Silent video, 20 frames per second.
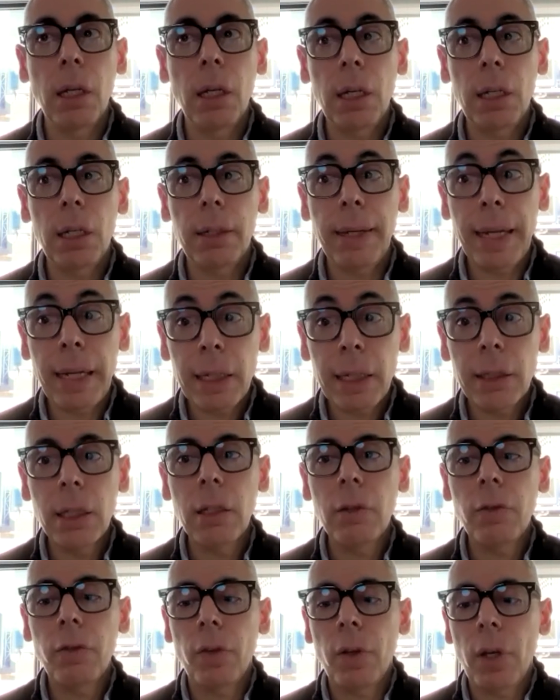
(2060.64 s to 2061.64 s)

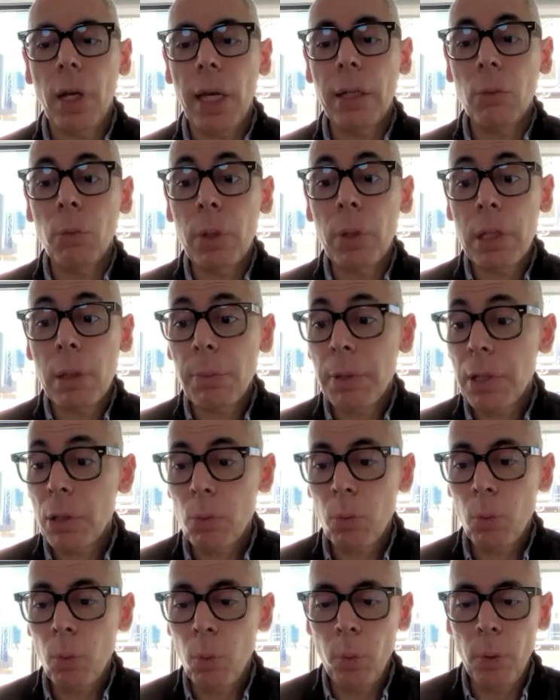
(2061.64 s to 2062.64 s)
negative? And what's the best
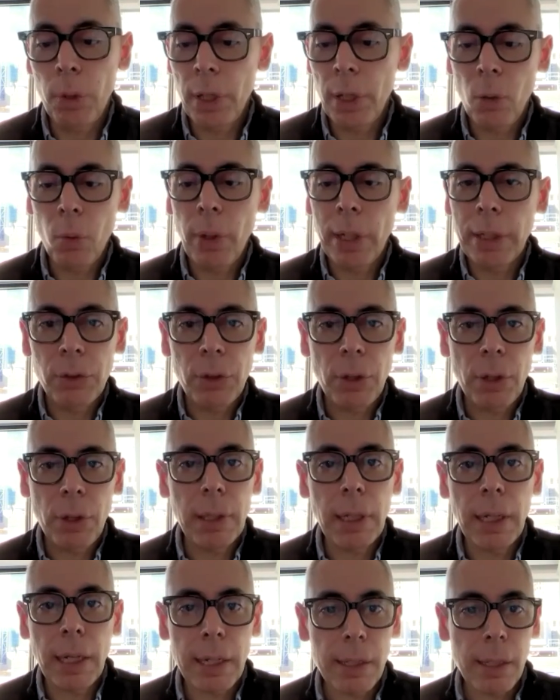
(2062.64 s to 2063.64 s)
way to
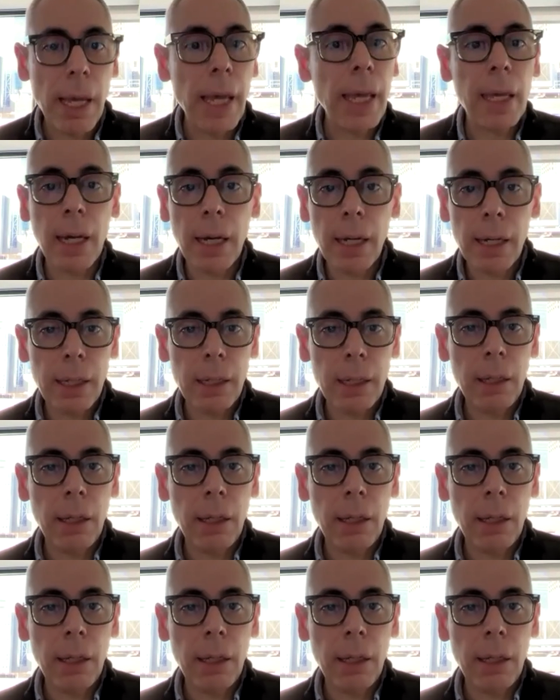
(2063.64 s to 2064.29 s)
utilize AI?